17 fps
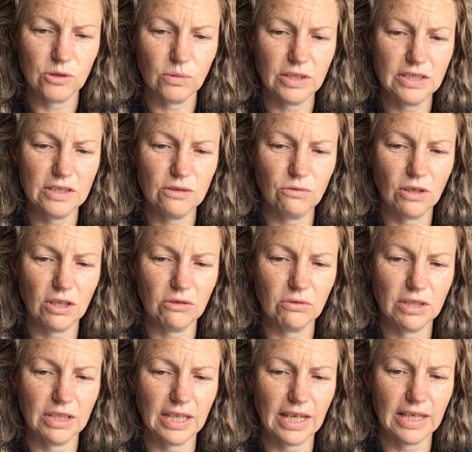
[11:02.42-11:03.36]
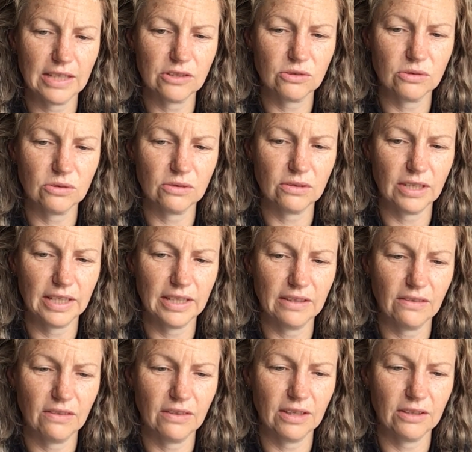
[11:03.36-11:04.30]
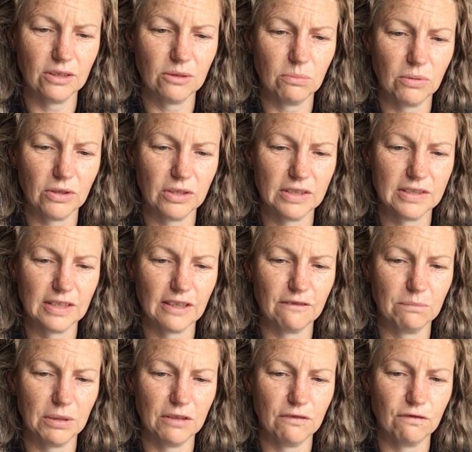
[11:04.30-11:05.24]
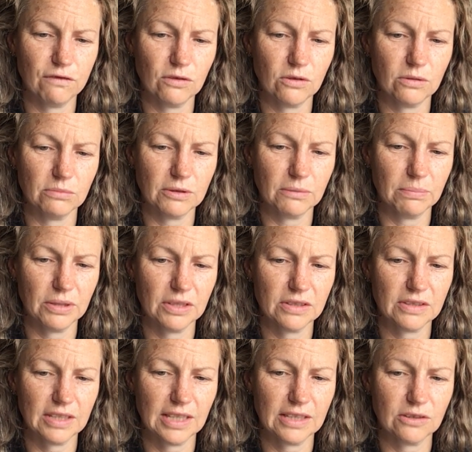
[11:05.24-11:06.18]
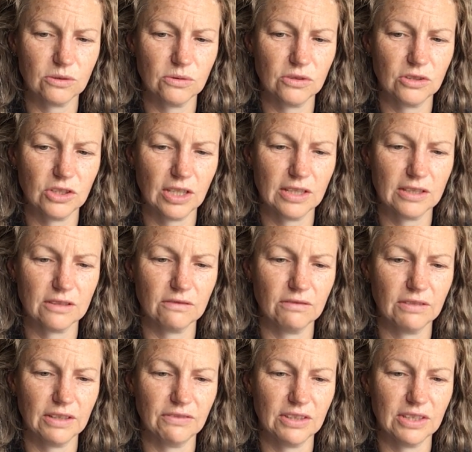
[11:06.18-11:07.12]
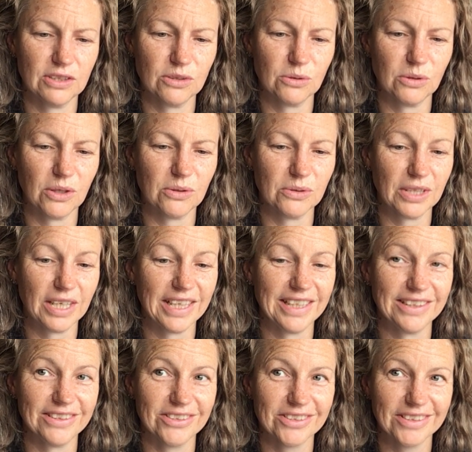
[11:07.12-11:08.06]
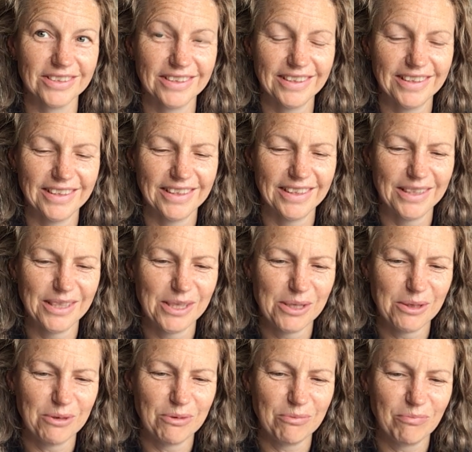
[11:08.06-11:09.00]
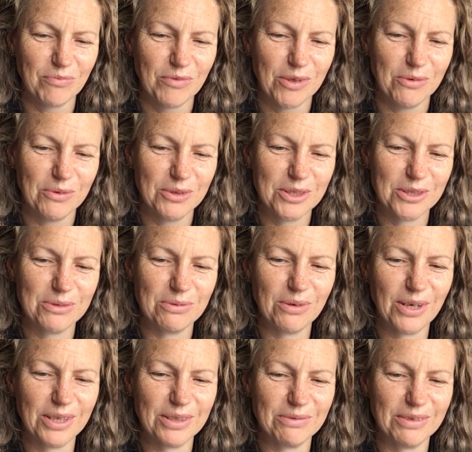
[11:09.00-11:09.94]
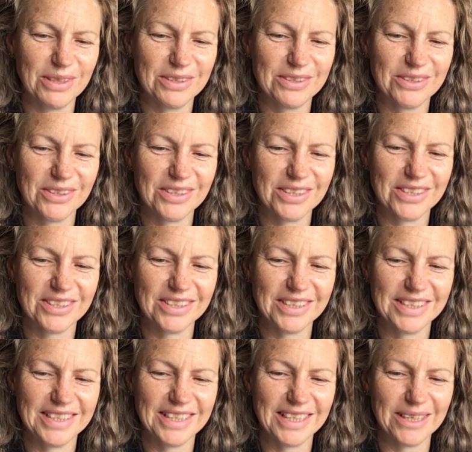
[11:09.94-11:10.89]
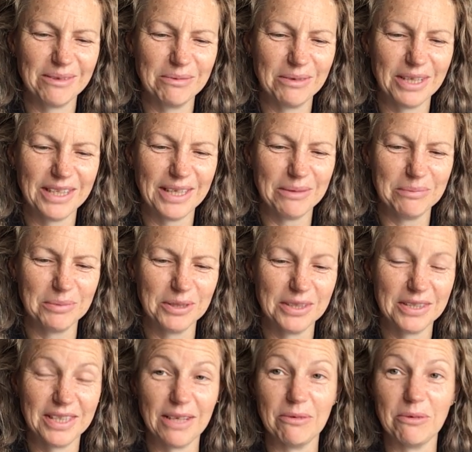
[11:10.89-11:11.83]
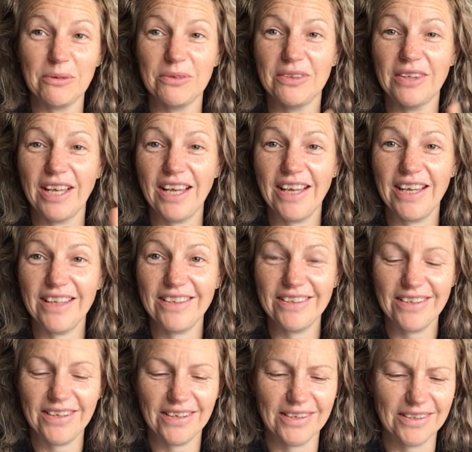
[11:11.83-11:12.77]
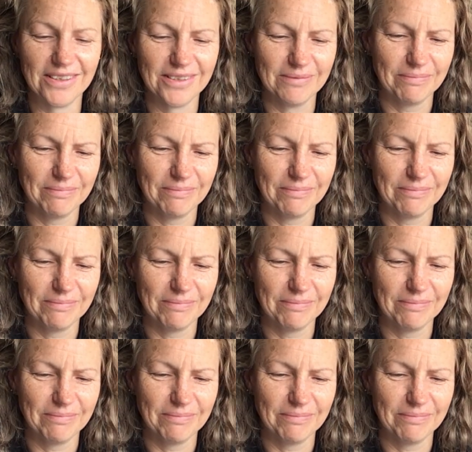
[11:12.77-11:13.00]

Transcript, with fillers: 21, when the astral and etheric bodies have been formed, a person has a good chance of living to old age, which is why we traditionally celebrate that birthday. Well, there you go.